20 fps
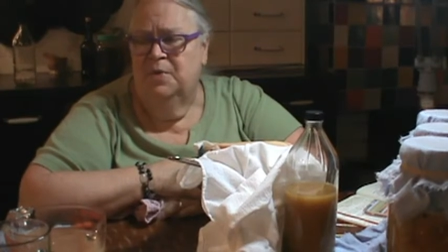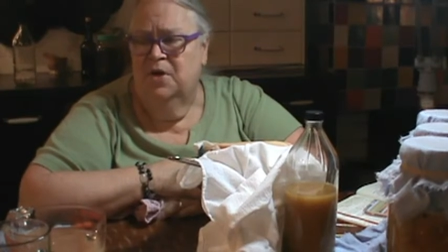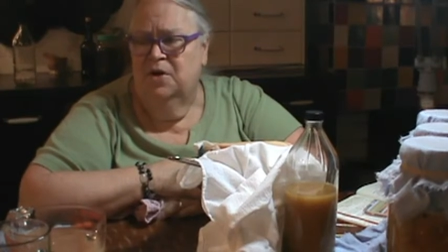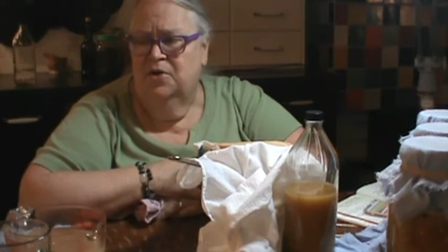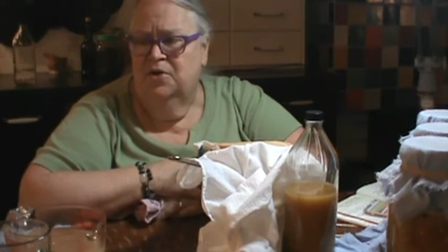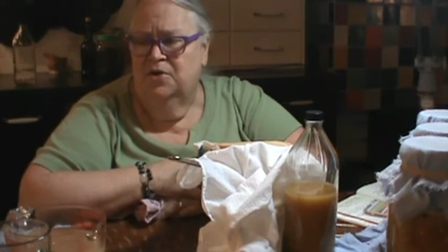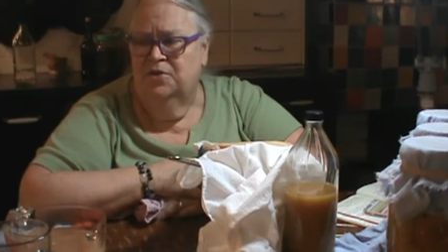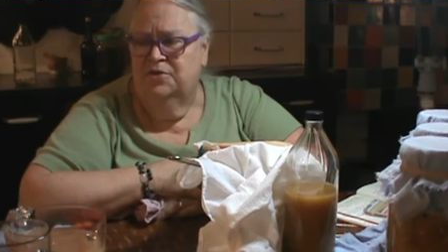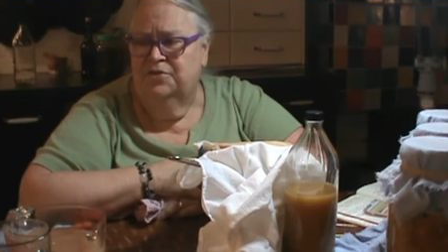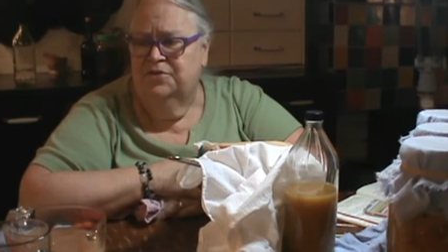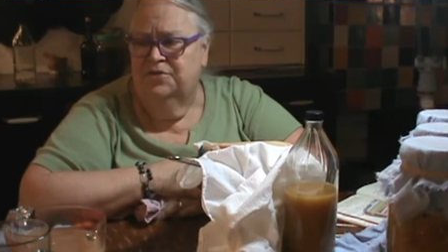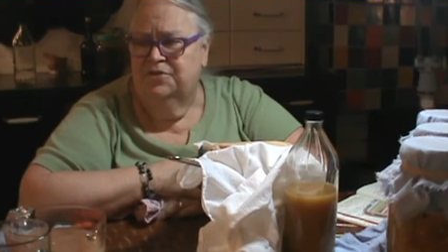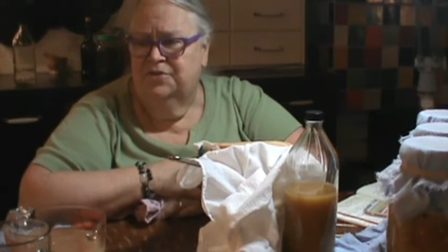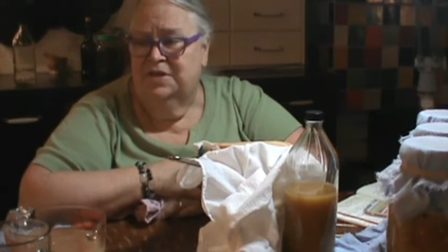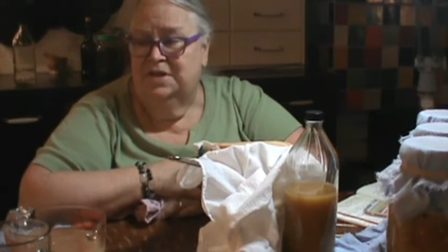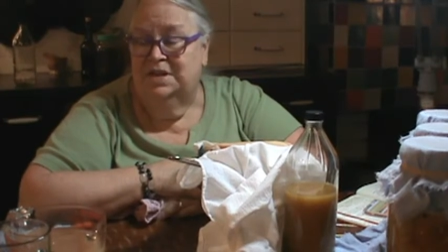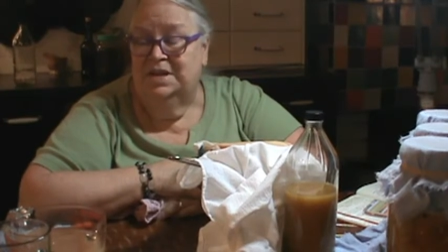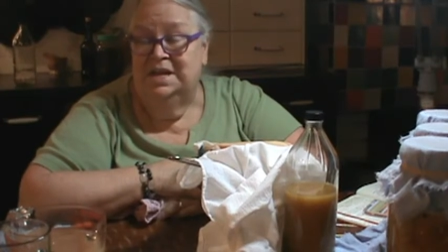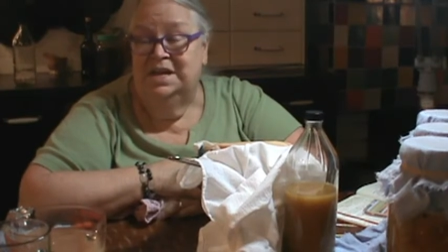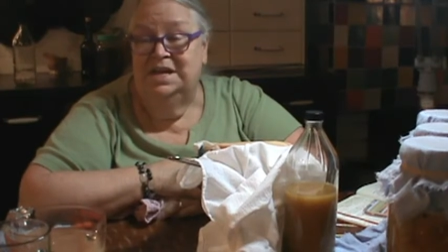our earth
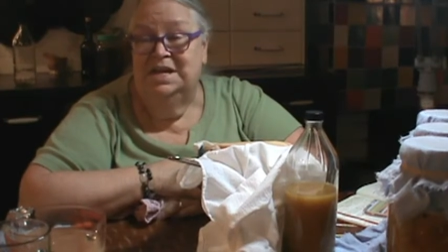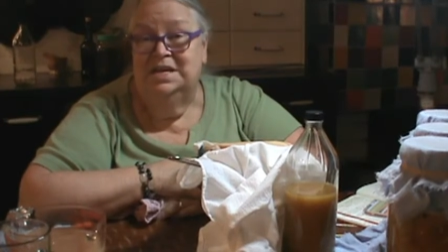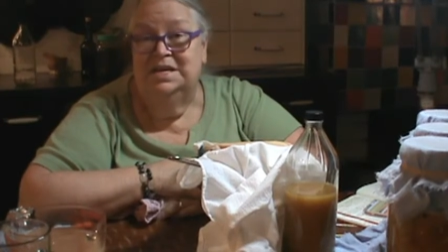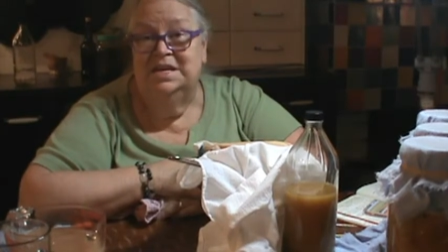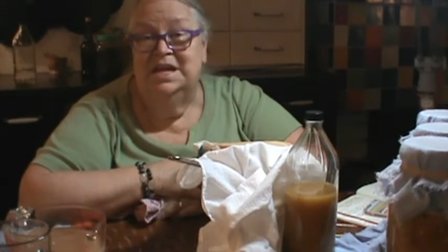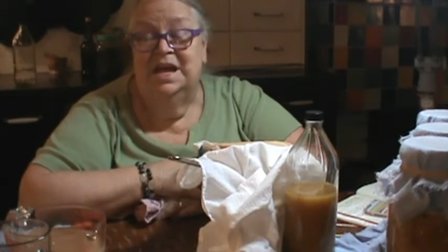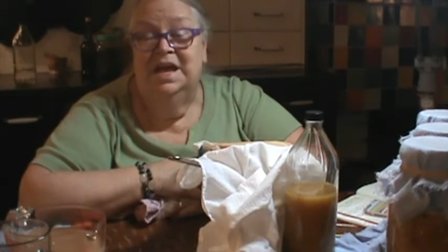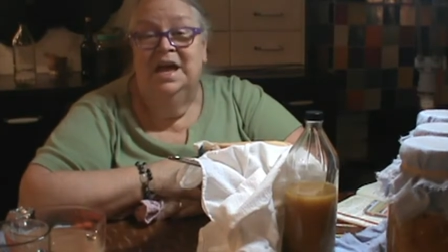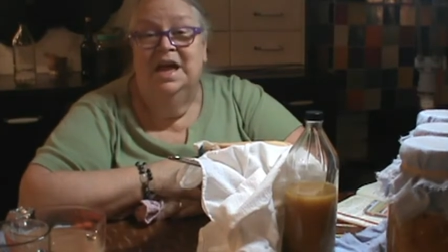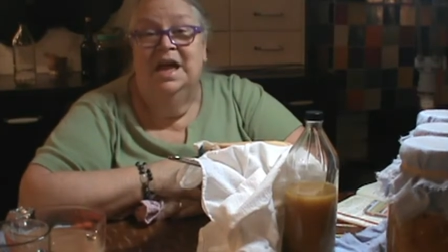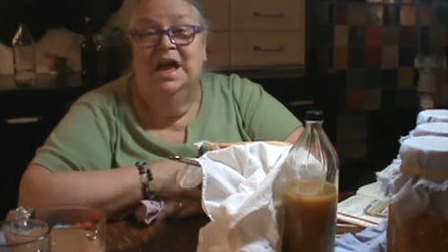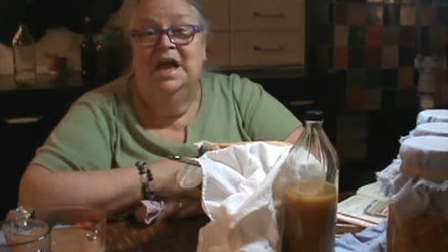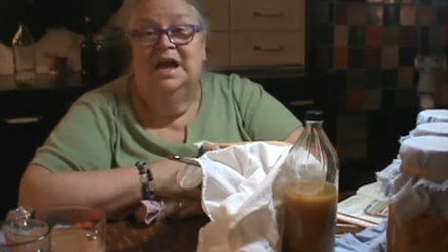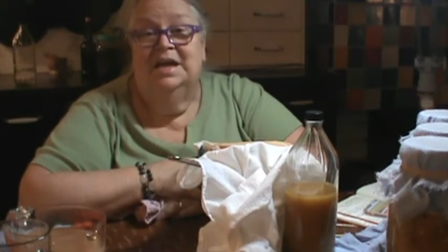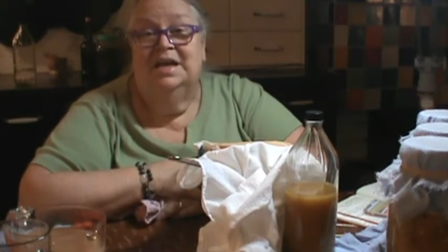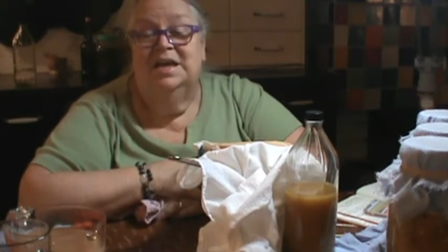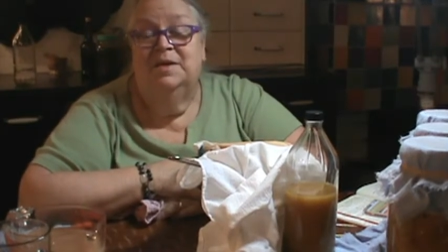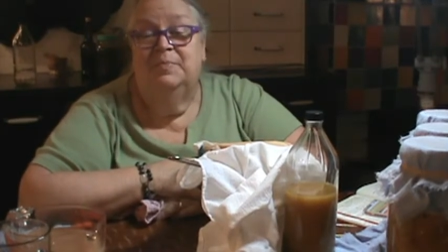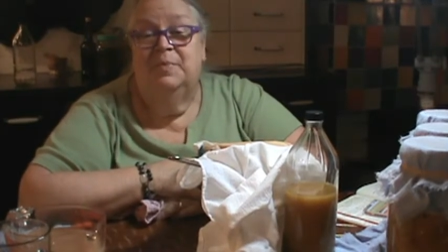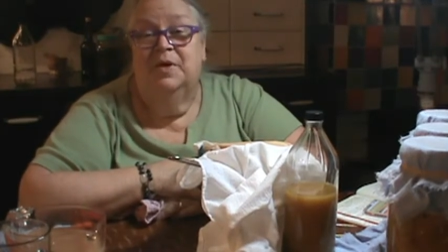clean.
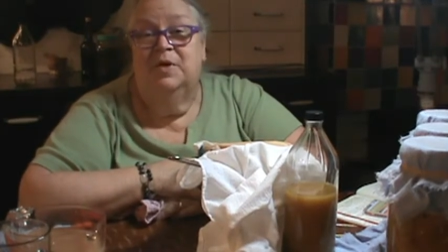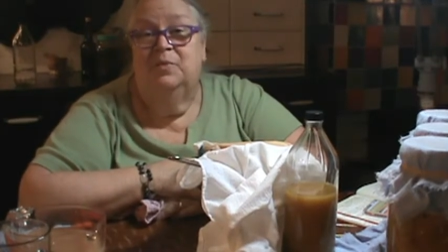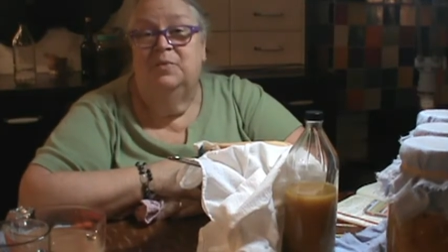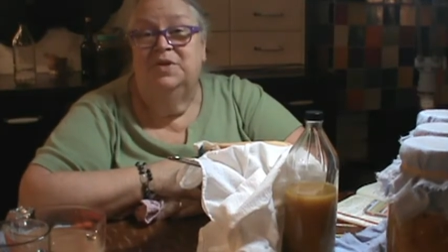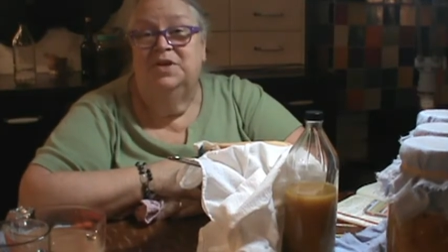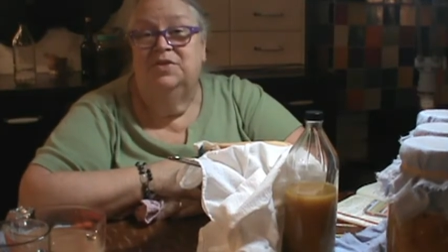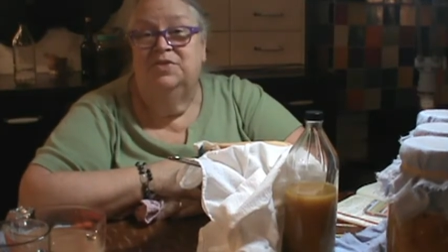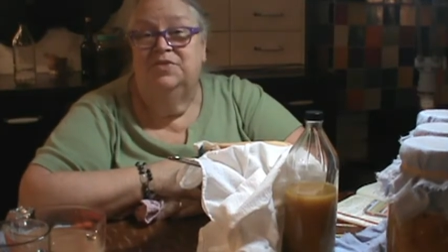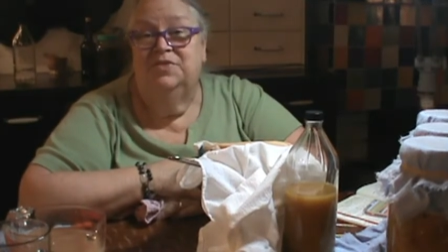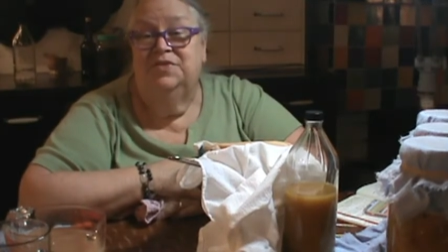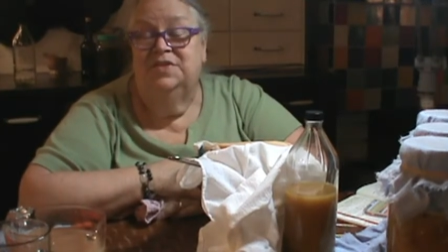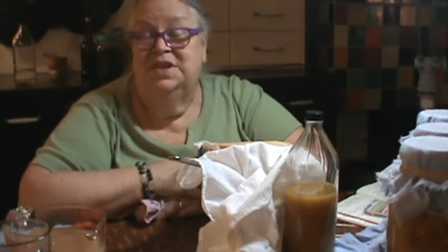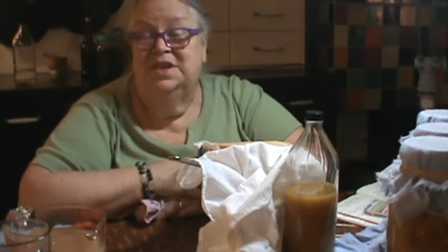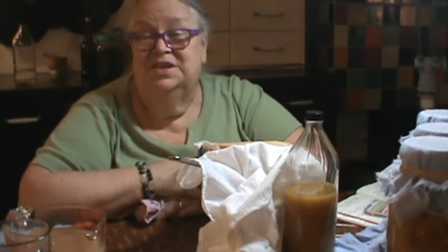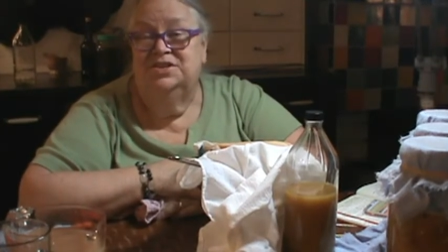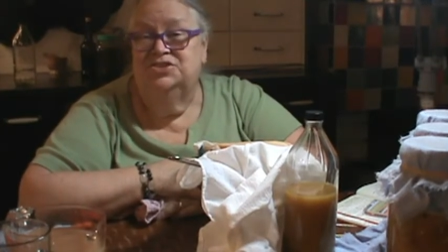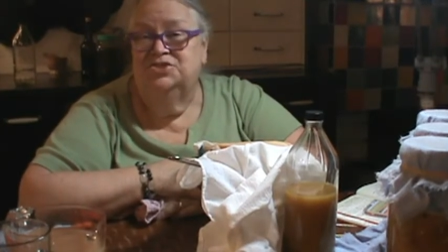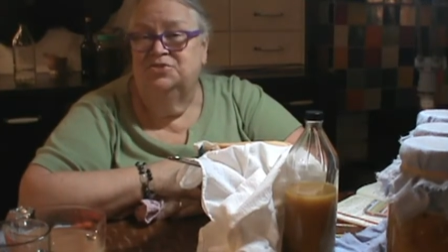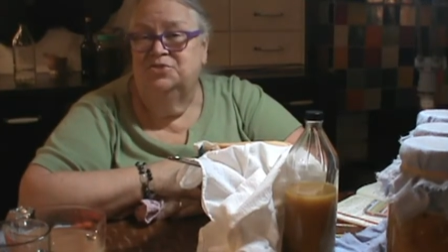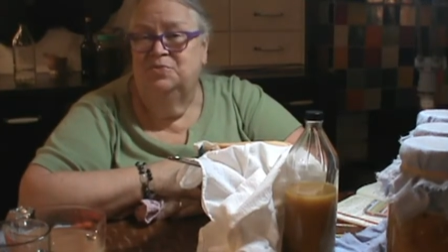We just
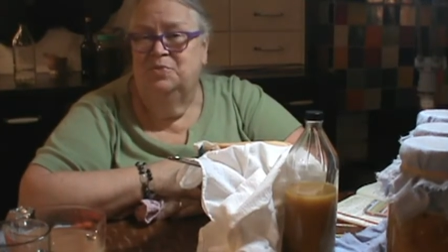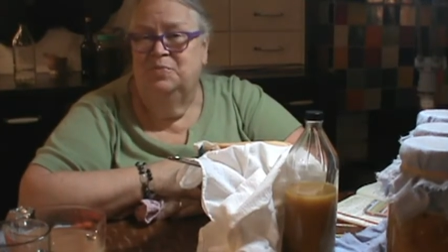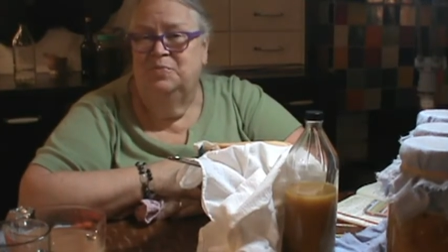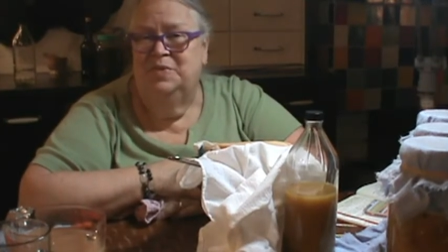need to